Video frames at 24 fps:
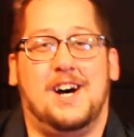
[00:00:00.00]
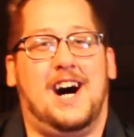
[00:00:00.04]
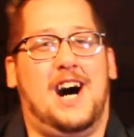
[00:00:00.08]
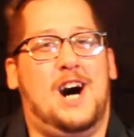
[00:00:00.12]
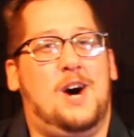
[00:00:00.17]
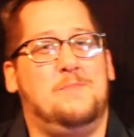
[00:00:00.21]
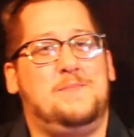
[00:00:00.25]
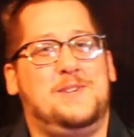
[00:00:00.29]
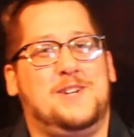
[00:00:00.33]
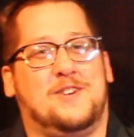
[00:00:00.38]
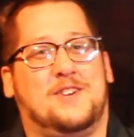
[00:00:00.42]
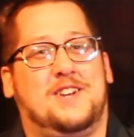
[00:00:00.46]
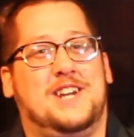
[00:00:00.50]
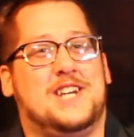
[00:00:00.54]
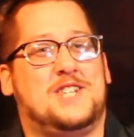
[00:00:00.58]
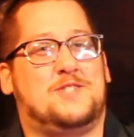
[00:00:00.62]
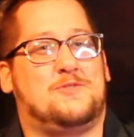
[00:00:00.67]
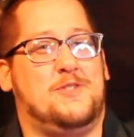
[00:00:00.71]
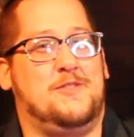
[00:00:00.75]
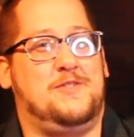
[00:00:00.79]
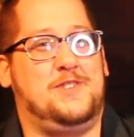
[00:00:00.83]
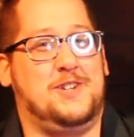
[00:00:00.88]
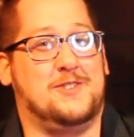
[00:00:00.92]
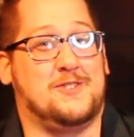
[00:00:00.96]
I'll be your
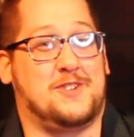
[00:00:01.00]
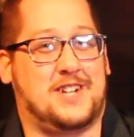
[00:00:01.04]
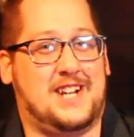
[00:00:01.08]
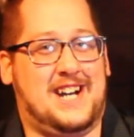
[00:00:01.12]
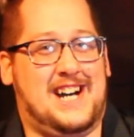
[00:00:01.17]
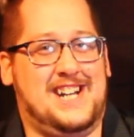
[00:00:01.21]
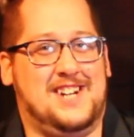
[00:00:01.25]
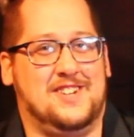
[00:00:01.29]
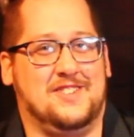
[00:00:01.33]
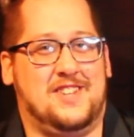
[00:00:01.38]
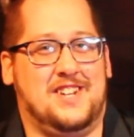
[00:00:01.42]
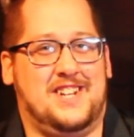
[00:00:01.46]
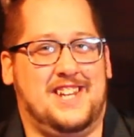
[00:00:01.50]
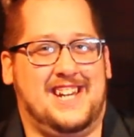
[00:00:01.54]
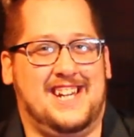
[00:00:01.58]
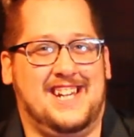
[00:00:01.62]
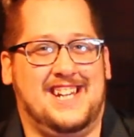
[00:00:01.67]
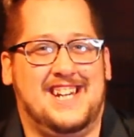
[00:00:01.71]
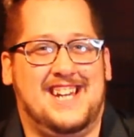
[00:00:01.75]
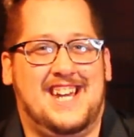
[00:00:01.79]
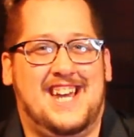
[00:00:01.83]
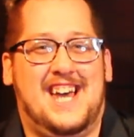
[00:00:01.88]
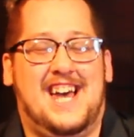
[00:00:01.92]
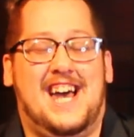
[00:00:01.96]
guest reviewer Kyle
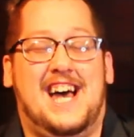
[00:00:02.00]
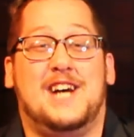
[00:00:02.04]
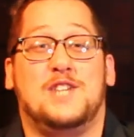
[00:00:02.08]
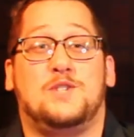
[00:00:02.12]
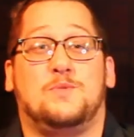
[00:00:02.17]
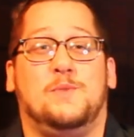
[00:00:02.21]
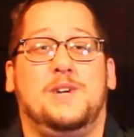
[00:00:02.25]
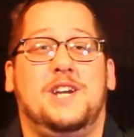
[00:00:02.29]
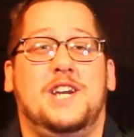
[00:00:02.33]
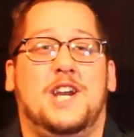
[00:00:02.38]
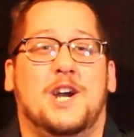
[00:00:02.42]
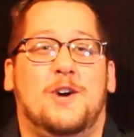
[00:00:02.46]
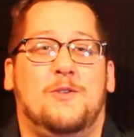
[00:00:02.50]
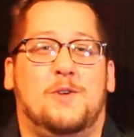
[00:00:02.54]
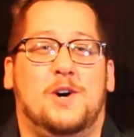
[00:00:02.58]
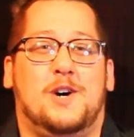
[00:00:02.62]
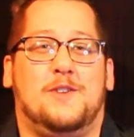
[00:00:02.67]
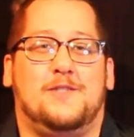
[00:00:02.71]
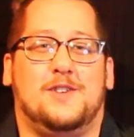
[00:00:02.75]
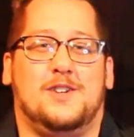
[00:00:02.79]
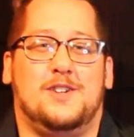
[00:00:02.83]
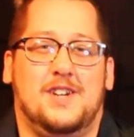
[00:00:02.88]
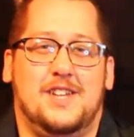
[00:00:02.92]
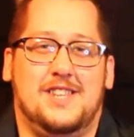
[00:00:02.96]
today as we go
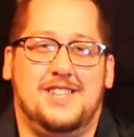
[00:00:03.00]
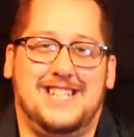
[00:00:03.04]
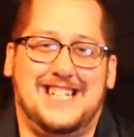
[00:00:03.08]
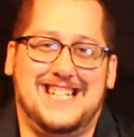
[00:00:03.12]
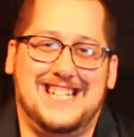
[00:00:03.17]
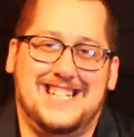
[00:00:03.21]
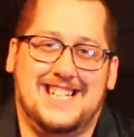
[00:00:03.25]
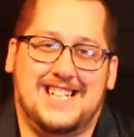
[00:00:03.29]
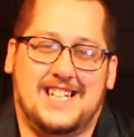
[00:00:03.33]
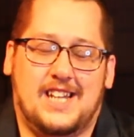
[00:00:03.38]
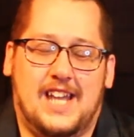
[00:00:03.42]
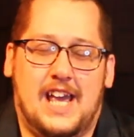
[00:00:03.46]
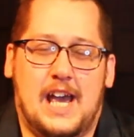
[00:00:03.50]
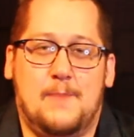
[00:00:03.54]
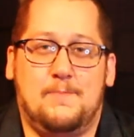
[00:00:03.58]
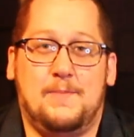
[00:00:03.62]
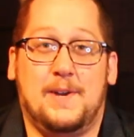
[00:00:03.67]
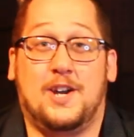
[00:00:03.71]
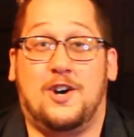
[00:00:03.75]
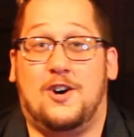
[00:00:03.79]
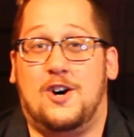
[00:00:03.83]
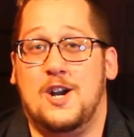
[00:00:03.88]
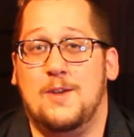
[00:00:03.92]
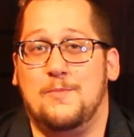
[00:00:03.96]
over the
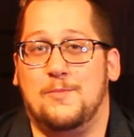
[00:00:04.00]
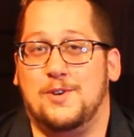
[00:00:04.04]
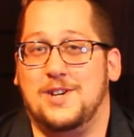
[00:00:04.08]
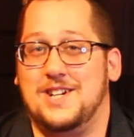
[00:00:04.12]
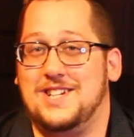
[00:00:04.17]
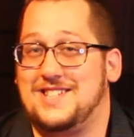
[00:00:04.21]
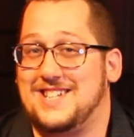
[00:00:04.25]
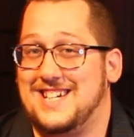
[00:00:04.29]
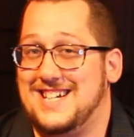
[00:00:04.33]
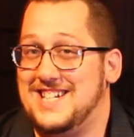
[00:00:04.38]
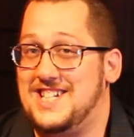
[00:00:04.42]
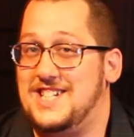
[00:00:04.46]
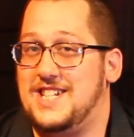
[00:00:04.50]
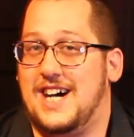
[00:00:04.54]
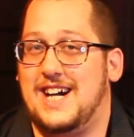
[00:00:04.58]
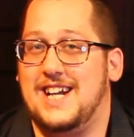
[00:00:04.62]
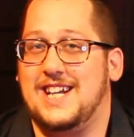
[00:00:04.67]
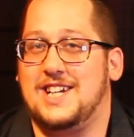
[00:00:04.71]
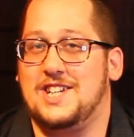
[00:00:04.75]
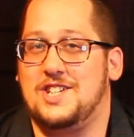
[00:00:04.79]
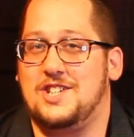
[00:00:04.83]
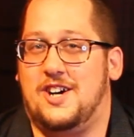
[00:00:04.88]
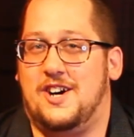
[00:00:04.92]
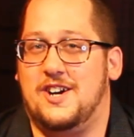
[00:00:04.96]
Epic Armoury's Dai
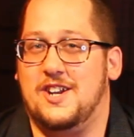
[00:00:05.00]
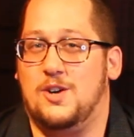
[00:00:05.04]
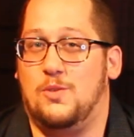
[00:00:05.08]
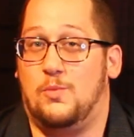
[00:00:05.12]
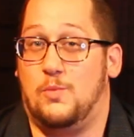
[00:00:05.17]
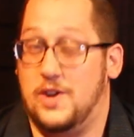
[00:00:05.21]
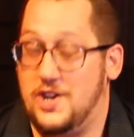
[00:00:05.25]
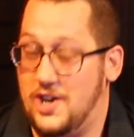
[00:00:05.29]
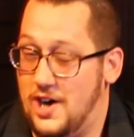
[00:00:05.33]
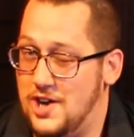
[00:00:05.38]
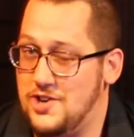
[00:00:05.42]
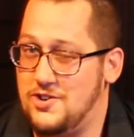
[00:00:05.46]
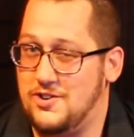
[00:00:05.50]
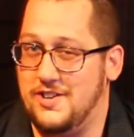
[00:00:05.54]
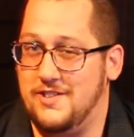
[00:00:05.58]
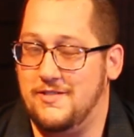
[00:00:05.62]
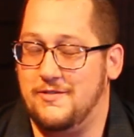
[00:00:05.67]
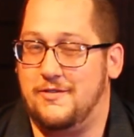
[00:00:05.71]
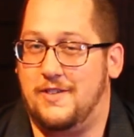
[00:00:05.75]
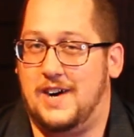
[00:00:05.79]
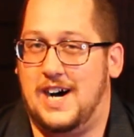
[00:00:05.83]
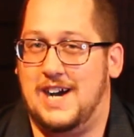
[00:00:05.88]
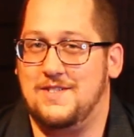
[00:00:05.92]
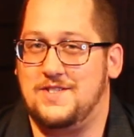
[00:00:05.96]
Katana
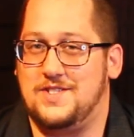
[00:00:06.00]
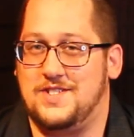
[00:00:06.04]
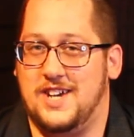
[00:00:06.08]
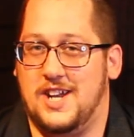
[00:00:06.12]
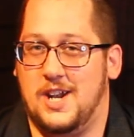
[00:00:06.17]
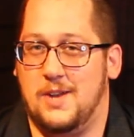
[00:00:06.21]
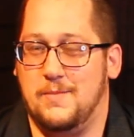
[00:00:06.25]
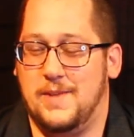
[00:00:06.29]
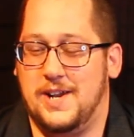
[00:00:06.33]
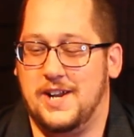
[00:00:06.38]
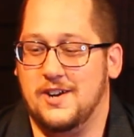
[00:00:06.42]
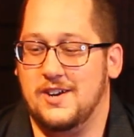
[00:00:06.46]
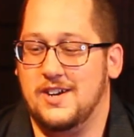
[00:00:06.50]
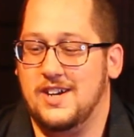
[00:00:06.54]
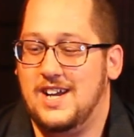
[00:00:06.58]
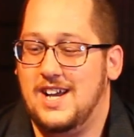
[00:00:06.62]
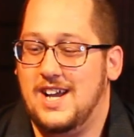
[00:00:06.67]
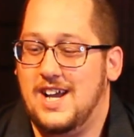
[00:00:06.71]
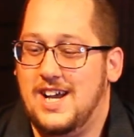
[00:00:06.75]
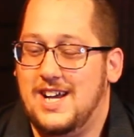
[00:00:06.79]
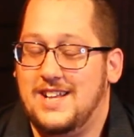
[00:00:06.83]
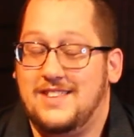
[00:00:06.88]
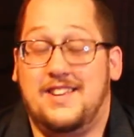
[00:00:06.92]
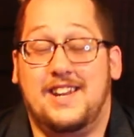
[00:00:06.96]

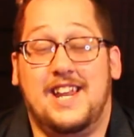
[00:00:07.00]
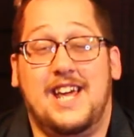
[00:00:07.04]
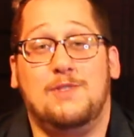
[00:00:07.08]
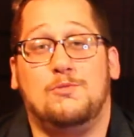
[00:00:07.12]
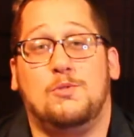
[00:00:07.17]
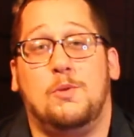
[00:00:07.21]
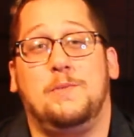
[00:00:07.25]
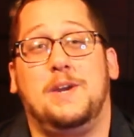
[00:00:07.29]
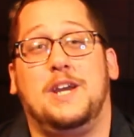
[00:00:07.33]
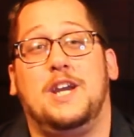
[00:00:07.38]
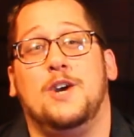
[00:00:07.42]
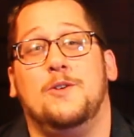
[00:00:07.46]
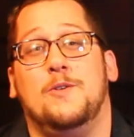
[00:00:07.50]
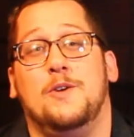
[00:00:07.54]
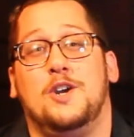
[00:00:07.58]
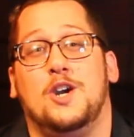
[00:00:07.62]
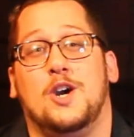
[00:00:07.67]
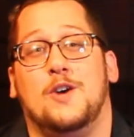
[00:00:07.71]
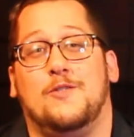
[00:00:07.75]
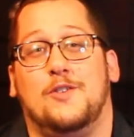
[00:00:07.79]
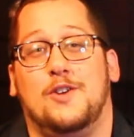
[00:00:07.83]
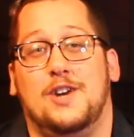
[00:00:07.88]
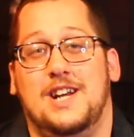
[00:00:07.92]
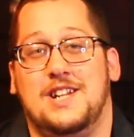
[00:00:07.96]
105cm. Today we'll be going
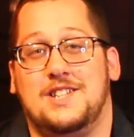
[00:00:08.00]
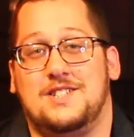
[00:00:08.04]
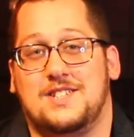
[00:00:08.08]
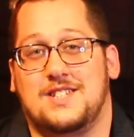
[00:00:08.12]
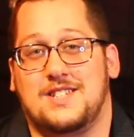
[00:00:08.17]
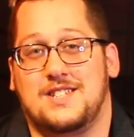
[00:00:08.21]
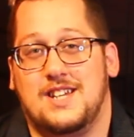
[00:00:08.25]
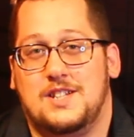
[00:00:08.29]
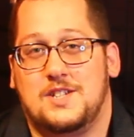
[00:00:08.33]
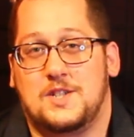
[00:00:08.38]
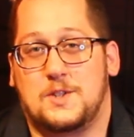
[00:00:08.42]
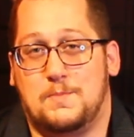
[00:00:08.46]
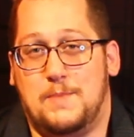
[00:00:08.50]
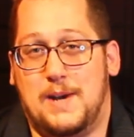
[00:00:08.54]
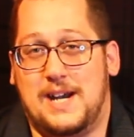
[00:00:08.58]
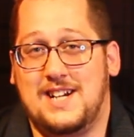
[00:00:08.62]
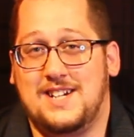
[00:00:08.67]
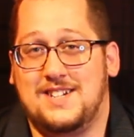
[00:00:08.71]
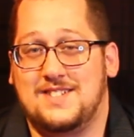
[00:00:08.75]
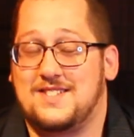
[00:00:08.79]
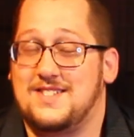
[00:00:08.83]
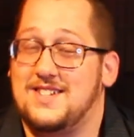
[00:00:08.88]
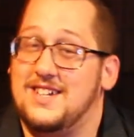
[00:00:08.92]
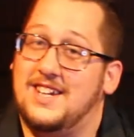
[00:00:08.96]
over its
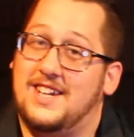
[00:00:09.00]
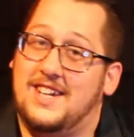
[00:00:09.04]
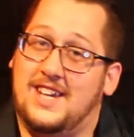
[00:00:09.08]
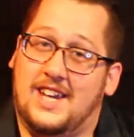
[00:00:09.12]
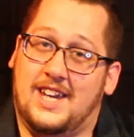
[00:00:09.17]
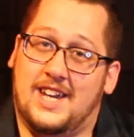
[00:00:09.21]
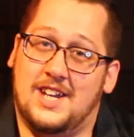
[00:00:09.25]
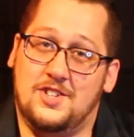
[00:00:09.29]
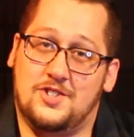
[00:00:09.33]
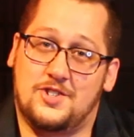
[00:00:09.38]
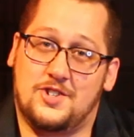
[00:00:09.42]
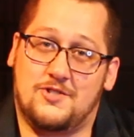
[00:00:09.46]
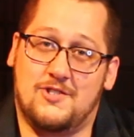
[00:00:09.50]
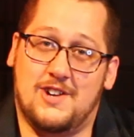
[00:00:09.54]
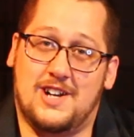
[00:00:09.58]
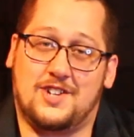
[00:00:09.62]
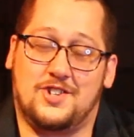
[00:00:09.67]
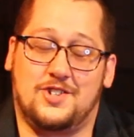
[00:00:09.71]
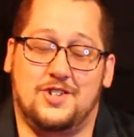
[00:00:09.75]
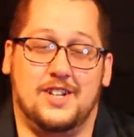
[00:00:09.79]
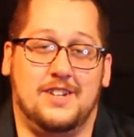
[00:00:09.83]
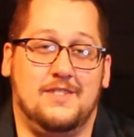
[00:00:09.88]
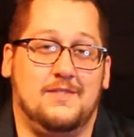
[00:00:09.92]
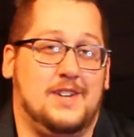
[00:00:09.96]
specs,
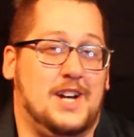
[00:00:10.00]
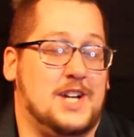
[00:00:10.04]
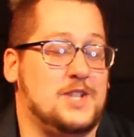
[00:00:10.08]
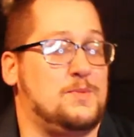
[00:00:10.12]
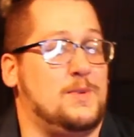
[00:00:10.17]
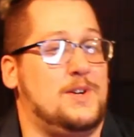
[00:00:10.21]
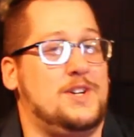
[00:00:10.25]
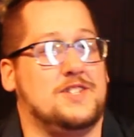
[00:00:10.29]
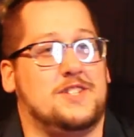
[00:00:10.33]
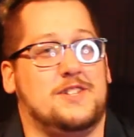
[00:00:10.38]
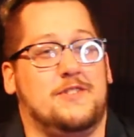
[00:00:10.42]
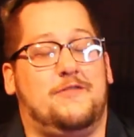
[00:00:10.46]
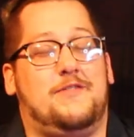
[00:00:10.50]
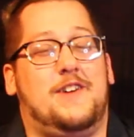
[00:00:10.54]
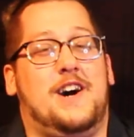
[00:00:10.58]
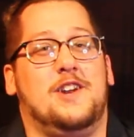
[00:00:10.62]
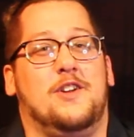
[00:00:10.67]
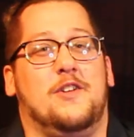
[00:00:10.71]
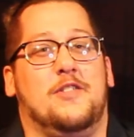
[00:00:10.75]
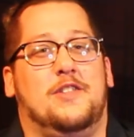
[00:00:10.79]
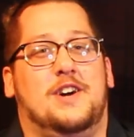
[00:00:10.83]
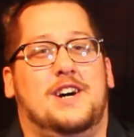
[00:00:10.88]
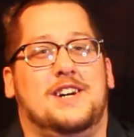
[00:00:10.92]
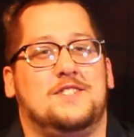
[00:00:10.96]
construction, as well as the
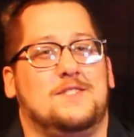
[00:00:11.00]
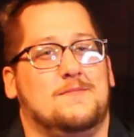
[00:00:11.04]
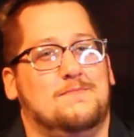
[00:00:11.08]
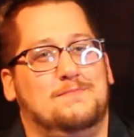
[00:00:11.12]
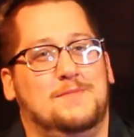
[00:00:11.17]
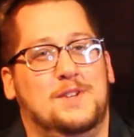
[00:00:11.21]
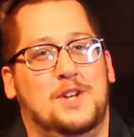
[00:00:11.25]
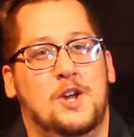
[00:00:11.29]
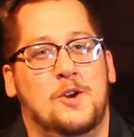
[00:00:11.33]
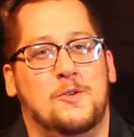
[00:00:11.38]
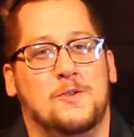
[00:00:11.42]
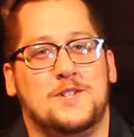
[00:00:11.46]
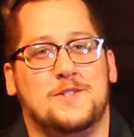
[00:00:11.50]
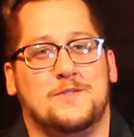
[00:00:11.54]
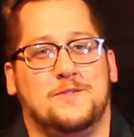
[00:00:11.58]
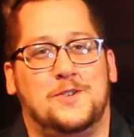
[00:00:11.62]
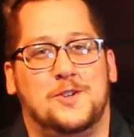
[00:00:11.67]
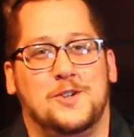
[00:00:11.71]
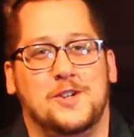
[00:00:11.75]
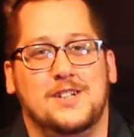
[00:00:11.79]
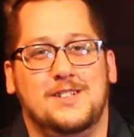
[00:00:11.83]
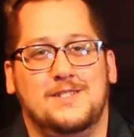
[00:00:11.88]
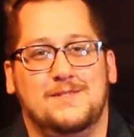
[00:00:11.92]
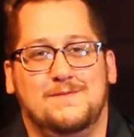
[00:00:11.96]
final thoughts and who it's
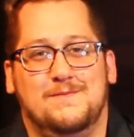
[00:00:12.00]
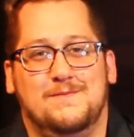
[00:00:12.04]
for.